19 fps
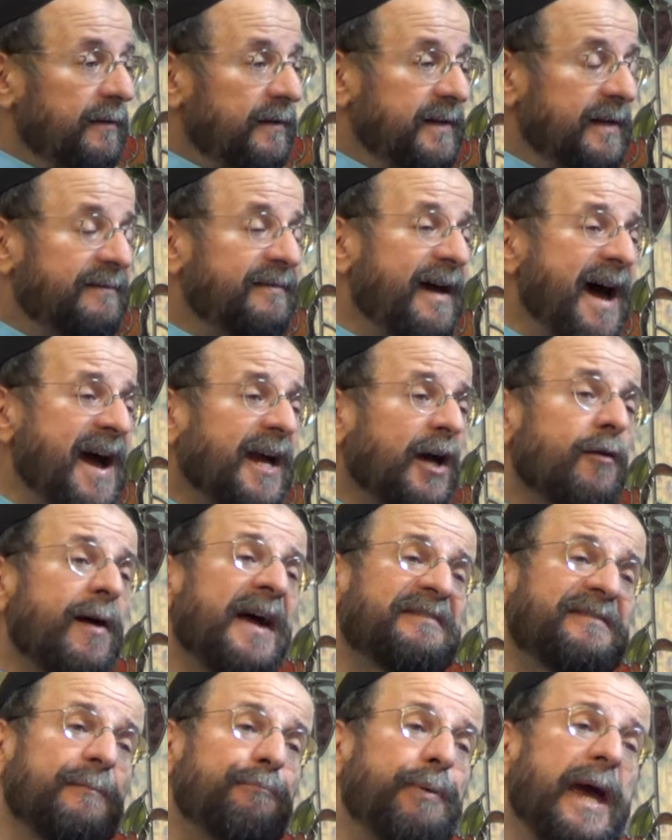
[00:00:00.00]
The attacker
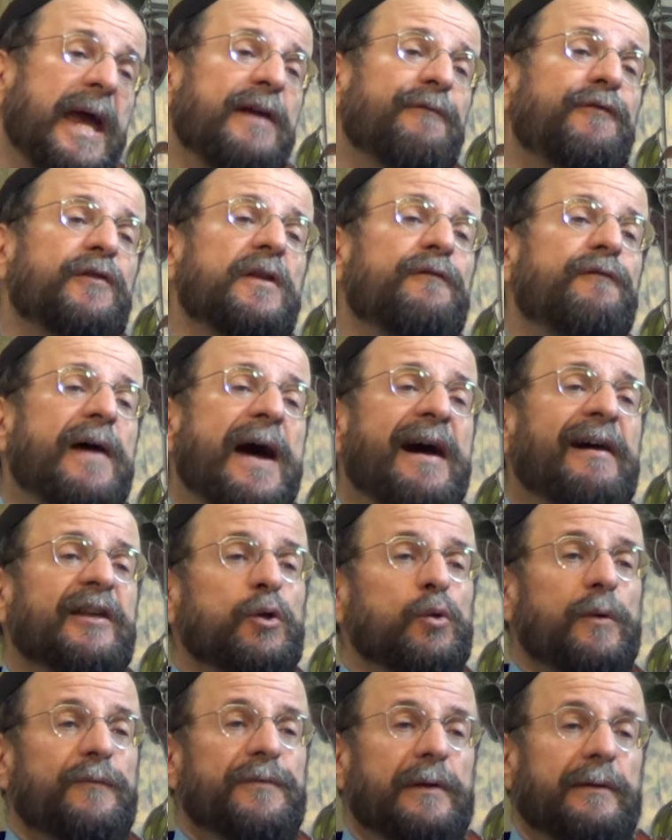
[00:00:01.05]
has to pay for the
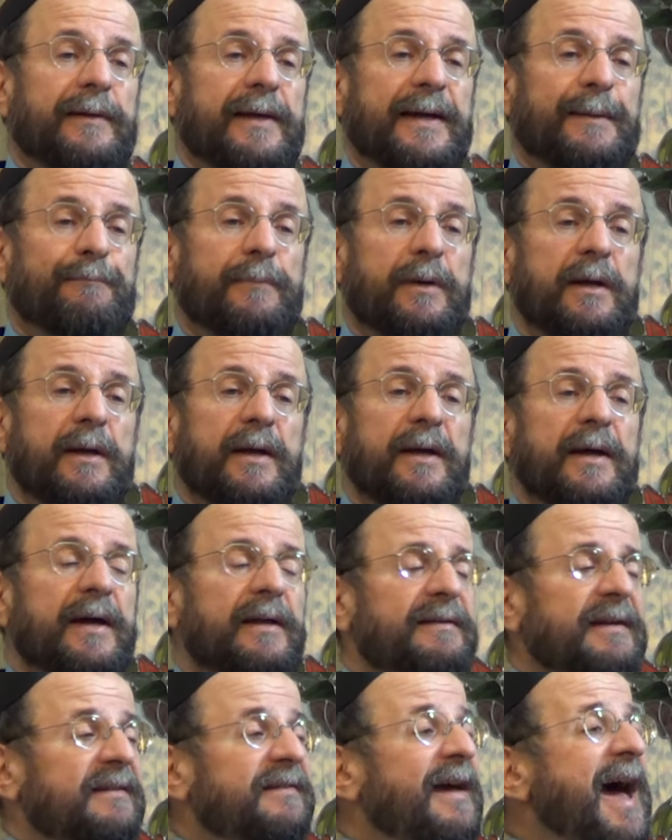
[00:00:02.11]
value of the limb.
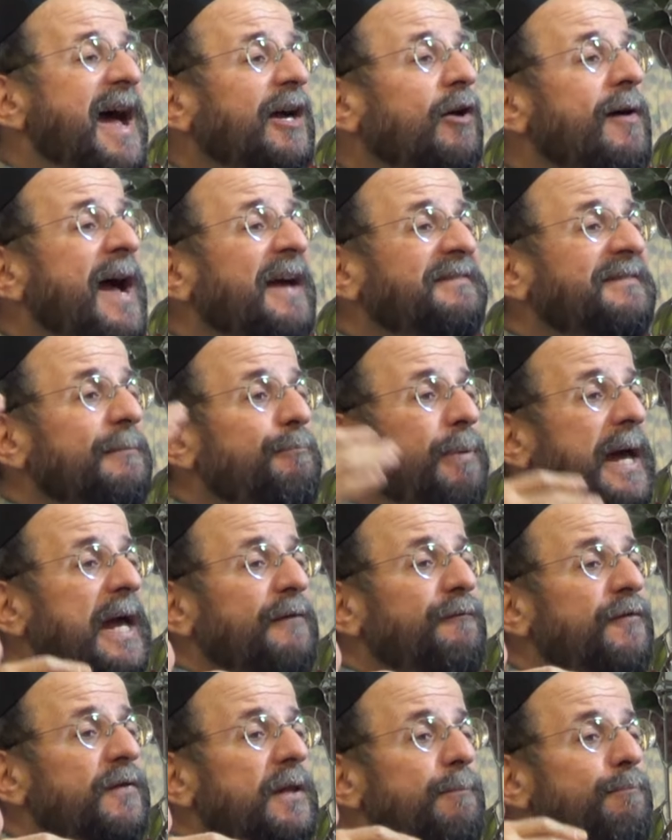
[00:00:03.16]
The attacker has to
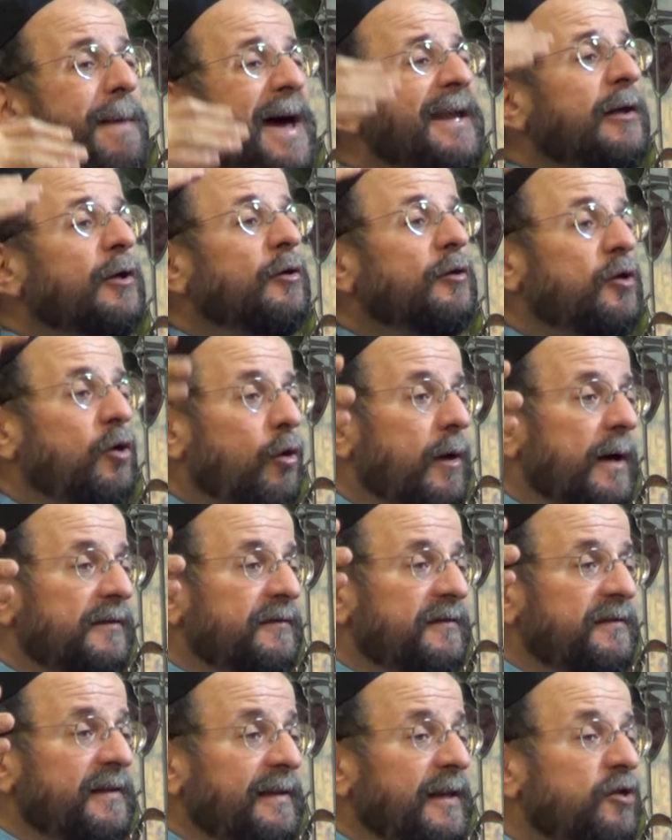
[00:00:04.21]
pay for the medical
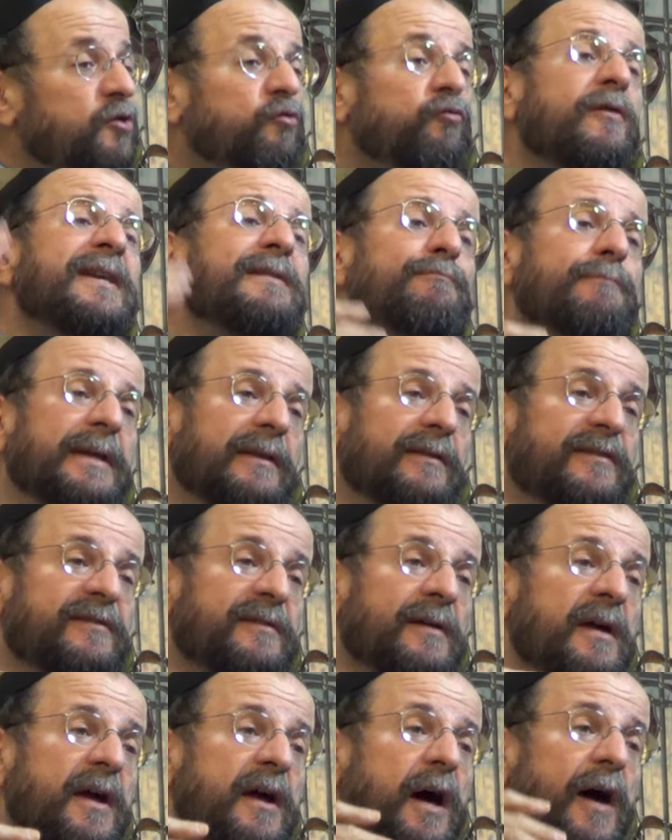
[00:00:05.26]
costs and the
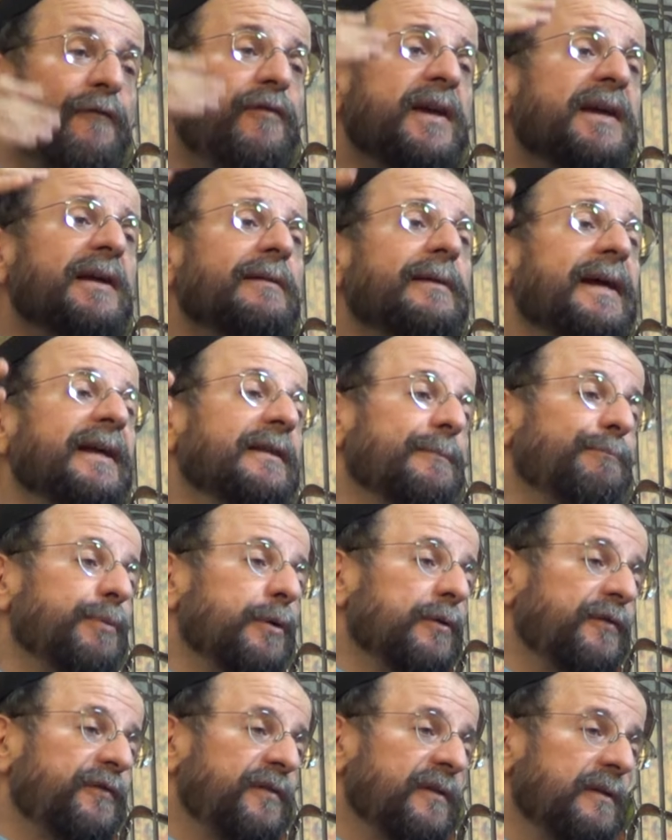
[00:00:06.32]
treatments of healing the
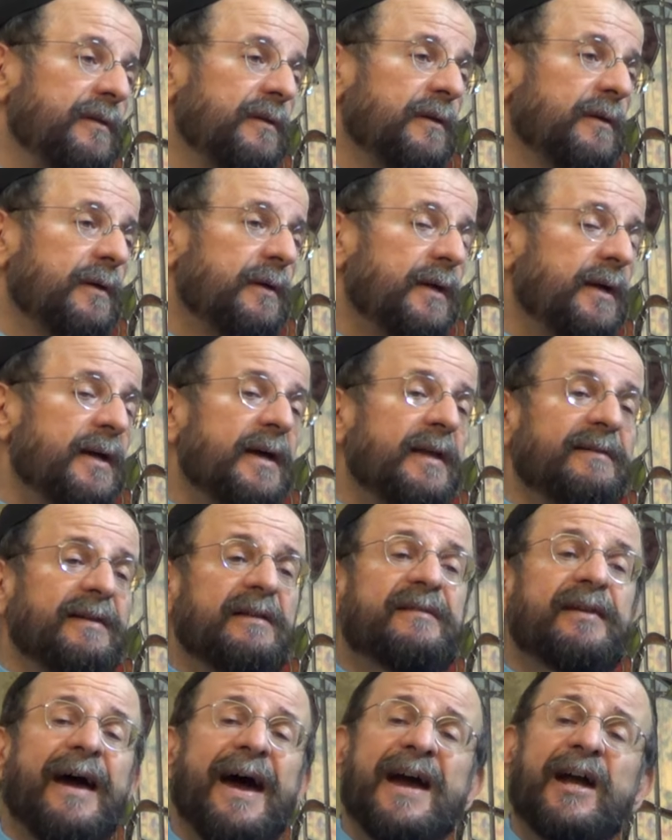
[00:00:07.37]
person. The
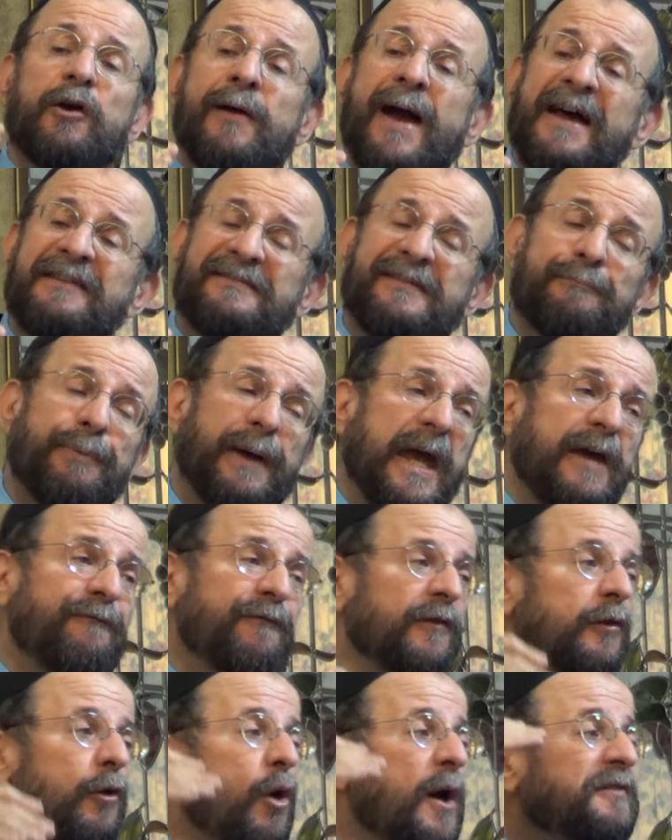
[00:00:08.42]
attacker has to pay
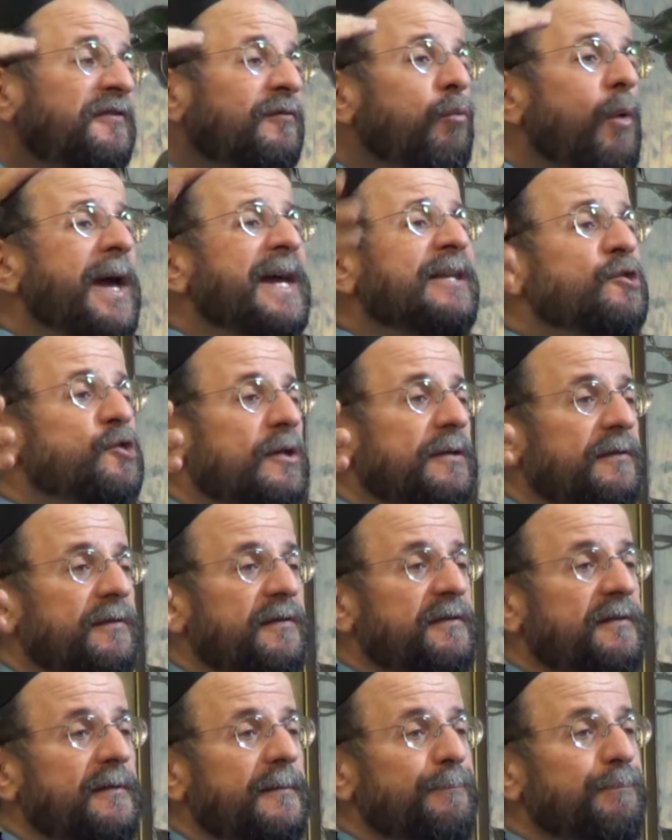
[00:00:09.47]
for lost
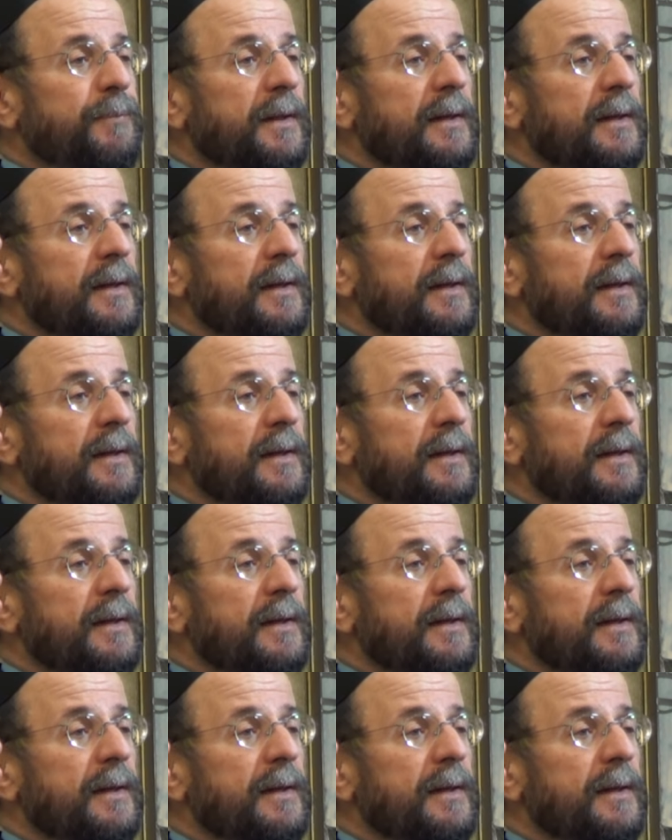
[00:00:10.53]
wages.